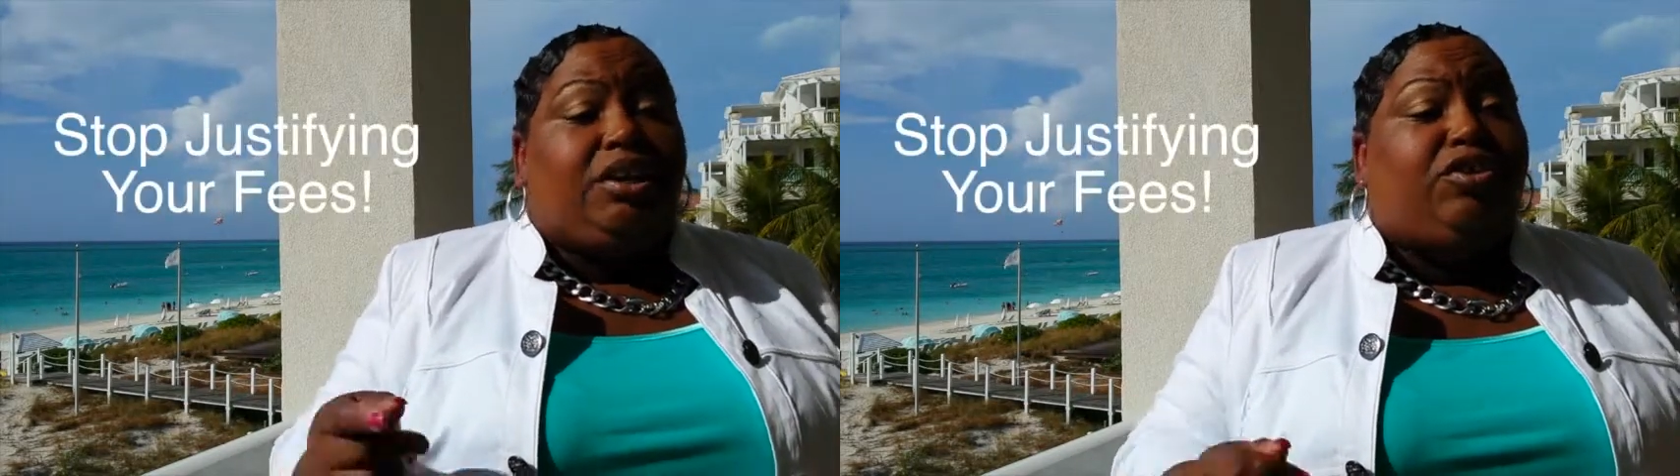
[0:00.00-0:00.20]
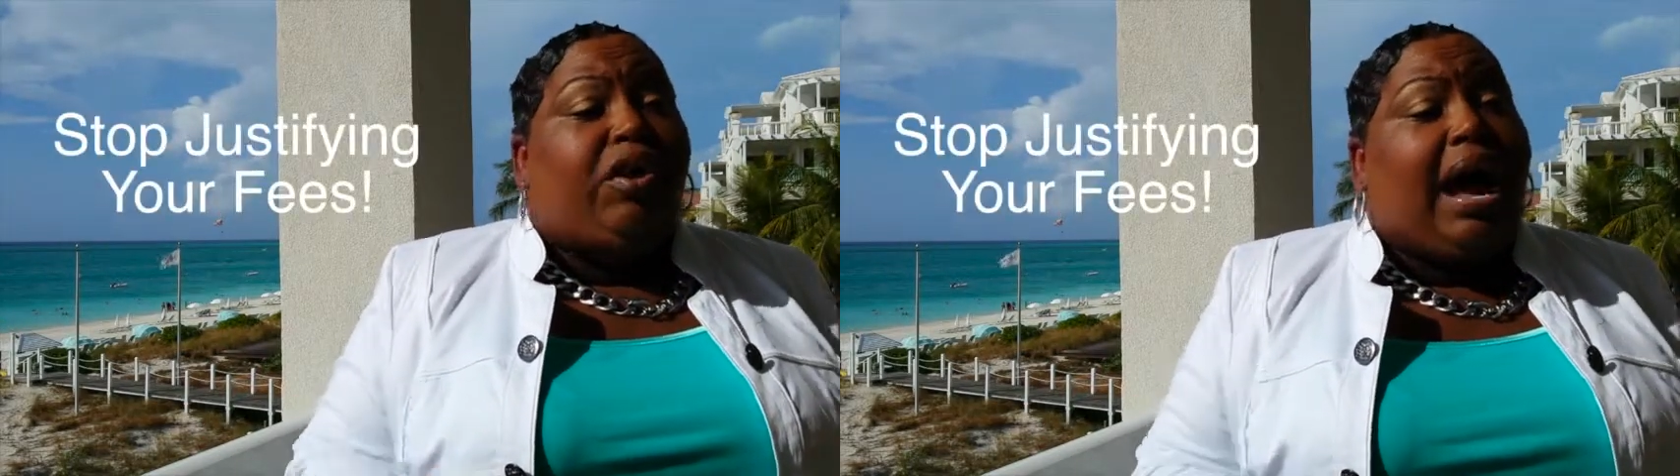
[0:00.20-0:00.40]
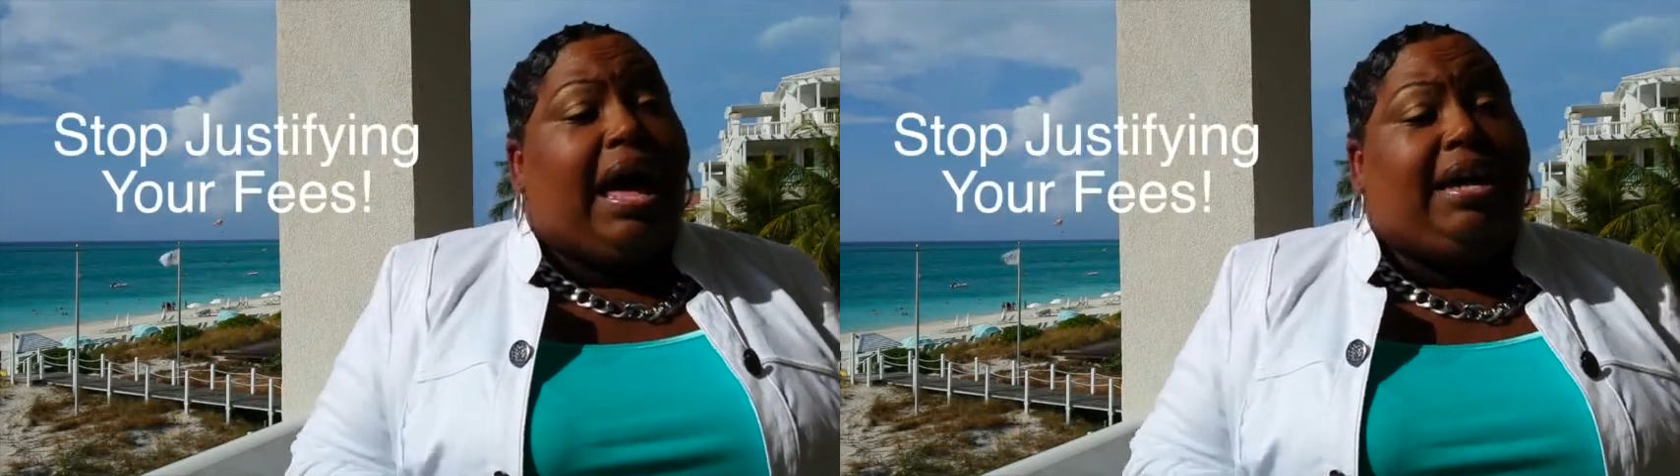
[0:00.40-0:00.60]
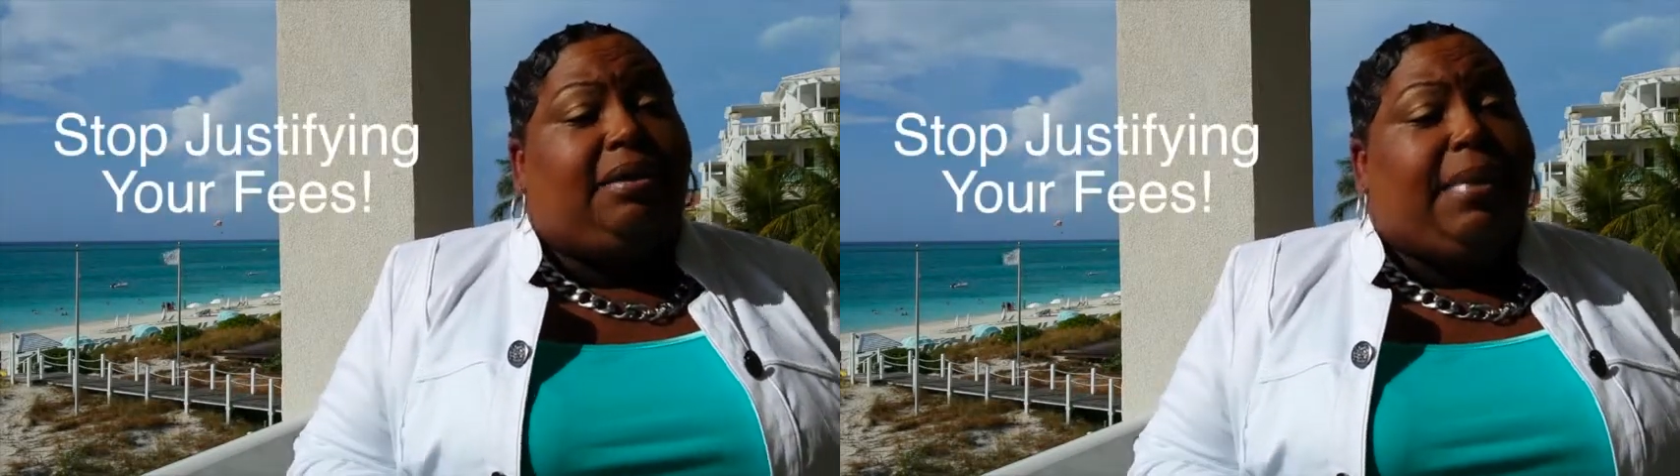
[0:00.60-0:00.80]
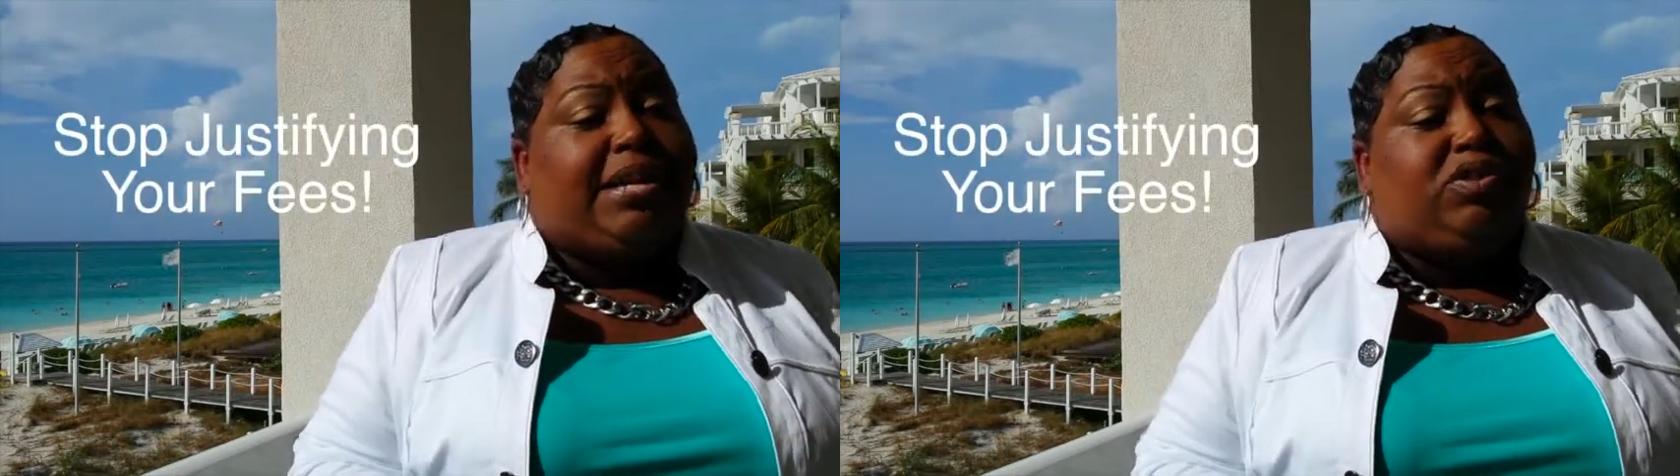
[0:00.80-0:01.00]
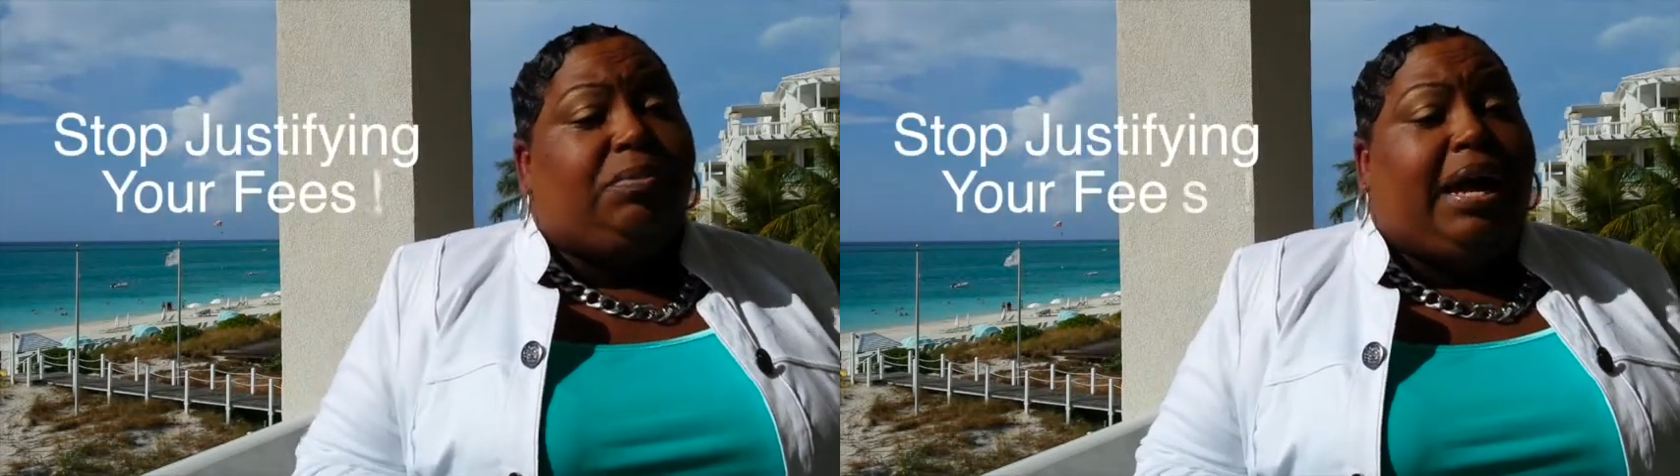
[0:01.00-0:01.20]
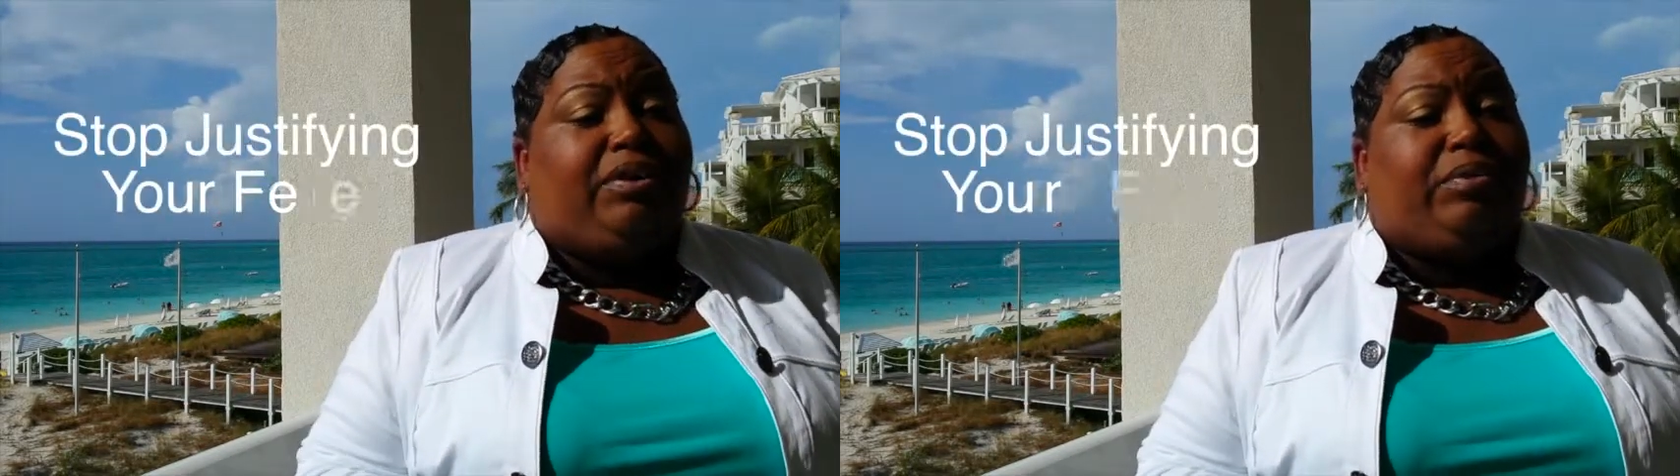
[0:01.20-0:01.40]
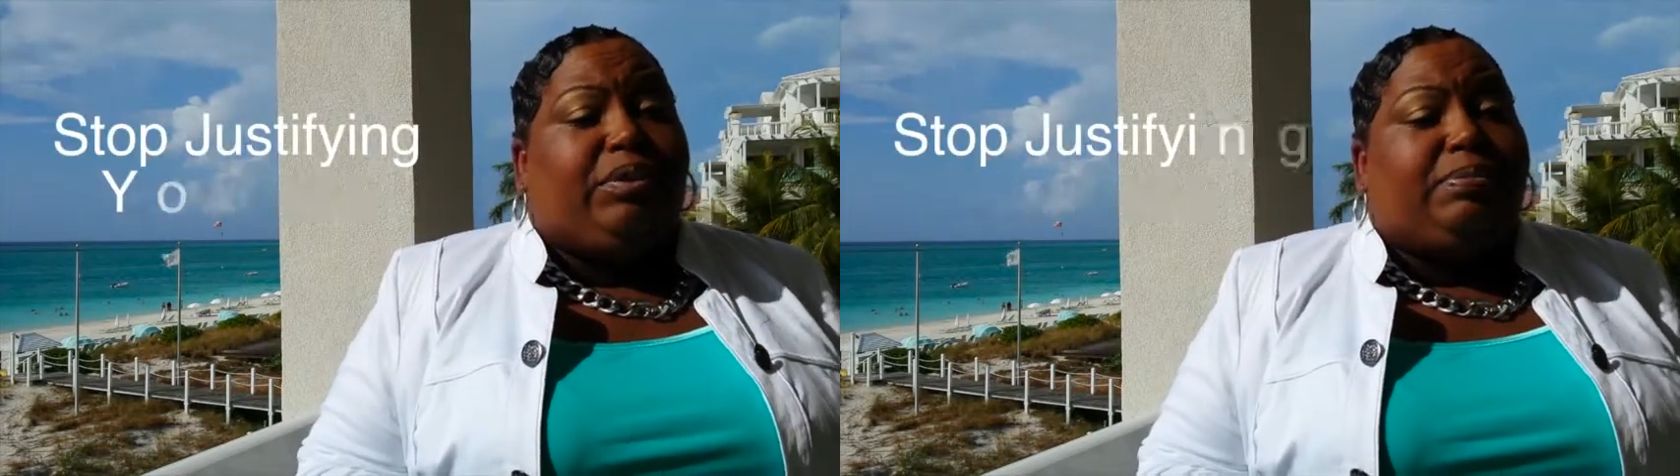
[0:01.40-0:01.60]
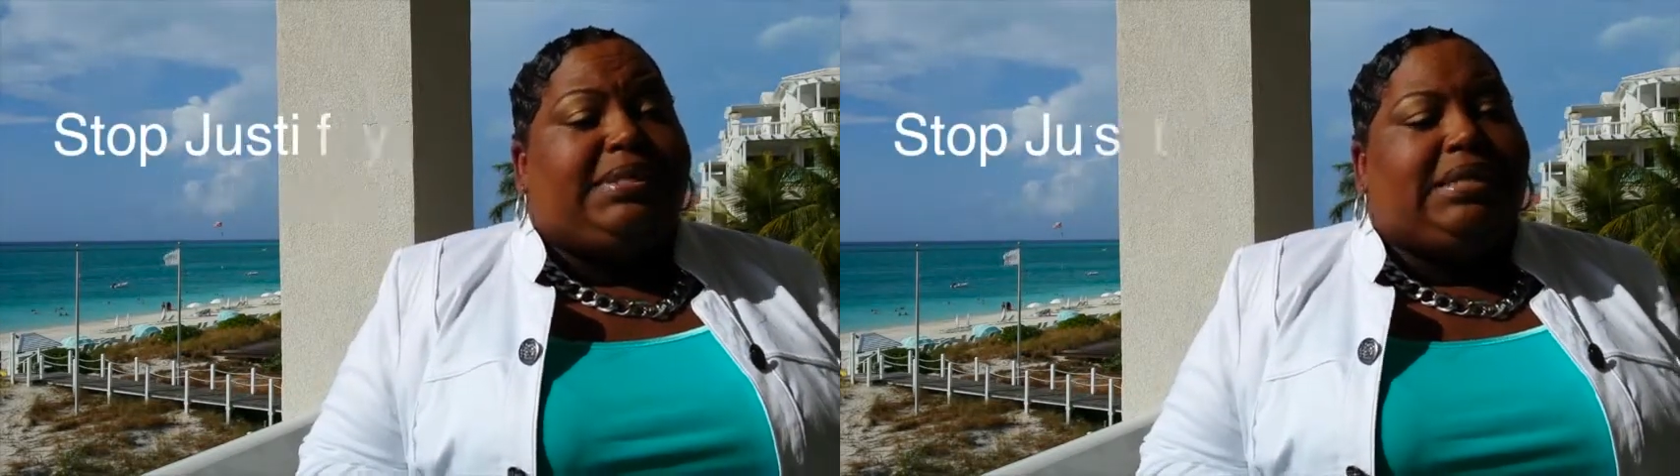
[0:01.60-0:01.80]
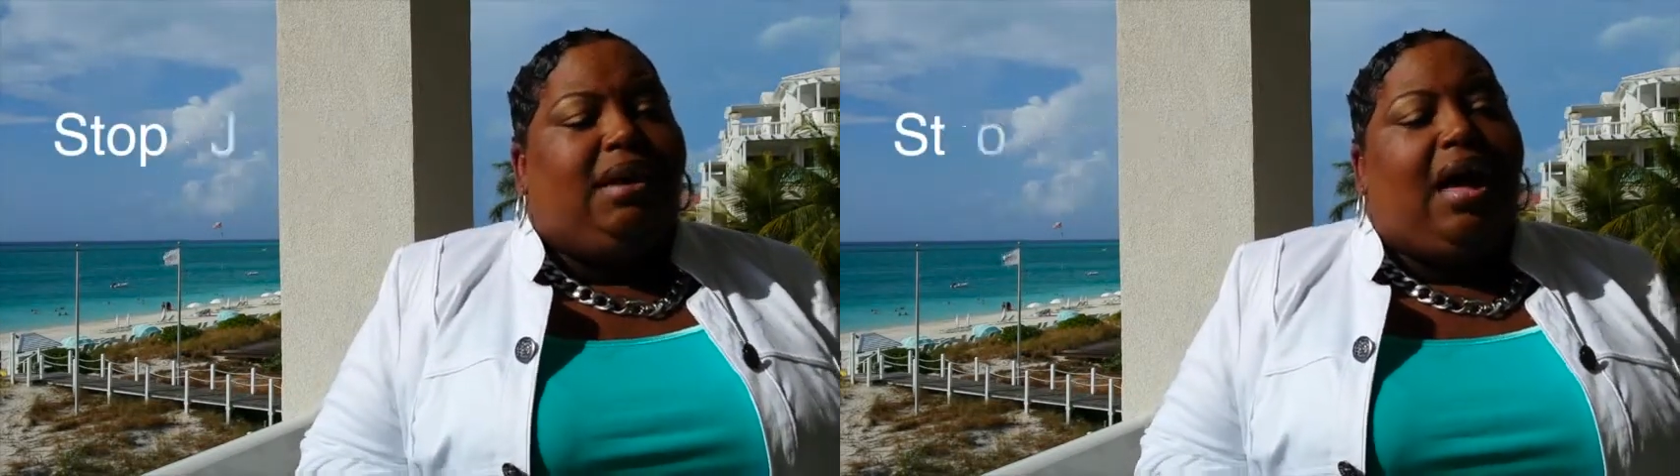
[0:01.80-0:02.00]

in your high-end mastermind groups.